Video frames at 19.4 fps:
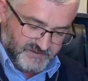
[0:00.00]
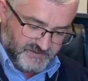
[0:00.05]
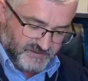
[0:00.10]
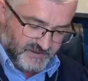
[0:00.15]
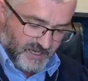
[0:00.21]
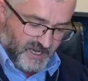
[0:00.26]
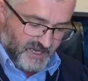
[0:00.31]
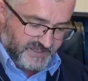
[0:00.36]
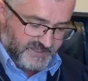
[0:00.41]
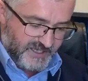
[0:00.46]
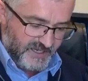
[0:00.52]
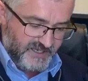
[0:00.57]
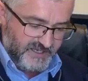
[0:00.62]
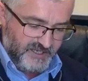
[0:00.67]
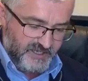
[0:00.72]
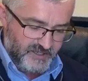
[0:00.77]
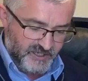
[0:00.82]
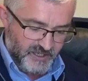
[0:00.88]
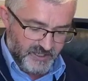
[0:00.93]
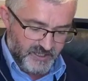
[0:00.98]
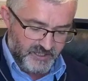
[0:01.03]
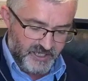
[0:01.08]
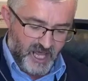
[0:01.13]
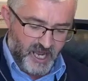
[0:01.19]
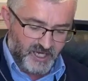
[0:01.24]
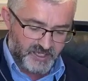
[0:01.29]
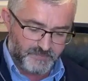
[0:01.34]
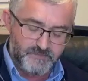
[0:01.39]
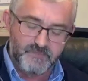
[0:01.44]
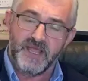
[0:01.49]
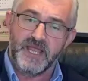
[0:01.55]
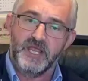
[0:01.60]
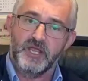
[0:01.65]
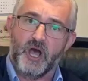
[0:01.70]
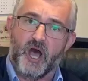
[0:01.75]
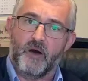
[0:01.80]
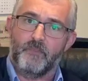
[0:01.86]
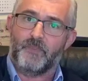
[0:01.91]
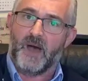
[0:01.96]
how can he lock me
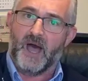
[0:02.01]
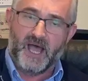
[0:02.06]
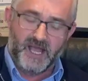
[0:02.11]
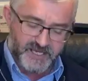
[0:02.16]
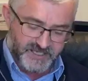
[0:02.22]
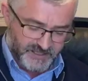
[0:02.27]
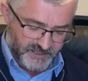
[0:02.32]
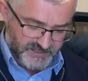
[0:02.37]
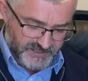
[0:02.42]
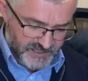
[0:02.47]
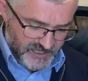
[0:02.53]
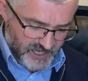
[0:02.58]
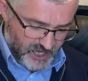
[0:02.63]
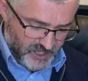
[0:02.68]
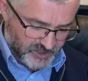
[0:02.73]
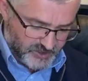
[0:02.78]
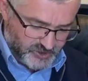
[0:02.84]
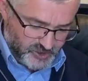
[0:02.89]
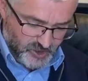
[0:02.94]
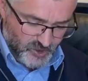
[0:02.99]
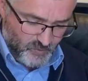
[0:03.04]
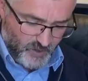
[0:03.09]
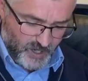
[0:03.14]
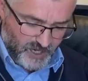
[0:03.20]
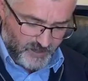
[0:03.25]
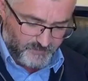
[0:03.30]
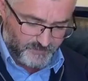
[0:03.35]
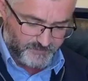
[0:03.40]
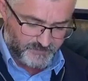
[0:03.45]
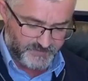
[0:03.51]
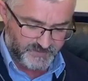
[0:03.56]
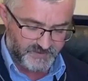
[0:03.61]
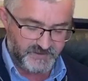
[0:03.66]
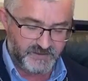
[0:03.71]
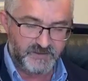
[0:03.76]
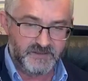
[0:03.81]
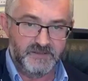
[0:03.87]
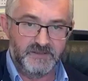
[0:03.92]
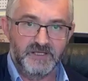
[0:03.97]
up? How can he lock you up
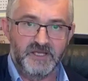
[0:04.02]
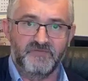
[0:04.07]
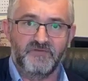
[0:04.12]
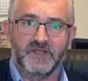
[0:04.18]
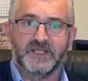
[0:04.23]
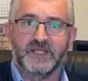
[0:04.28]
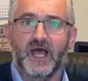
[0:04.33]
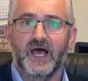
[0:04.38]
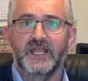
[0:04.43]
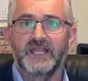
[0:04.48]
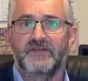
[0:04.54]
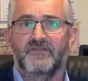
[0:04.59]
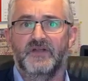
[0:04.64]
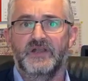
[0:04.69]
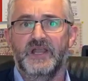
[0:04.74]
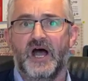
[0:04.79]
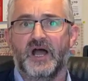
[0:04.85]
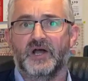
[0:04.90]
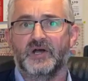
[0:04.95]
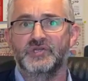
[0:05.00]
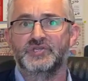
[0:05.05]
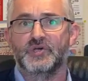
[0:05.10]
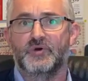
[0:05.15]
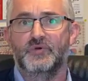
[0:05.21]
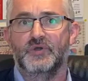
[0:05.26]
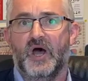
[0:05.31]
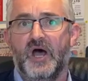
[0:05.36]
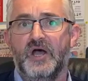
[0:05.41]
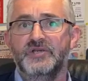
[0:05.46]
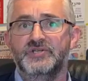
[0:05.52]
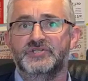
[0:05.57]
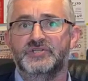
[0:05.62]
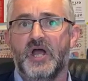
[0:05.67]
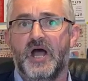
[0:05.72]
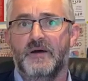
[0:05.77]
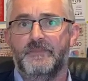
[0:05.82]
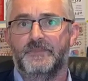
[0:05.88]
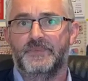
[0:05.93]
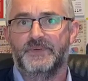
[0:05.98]
if he can't even lock his own house
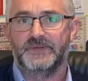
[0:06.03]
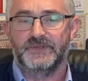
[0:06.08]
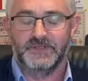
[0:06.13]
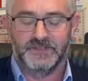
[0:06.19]
up?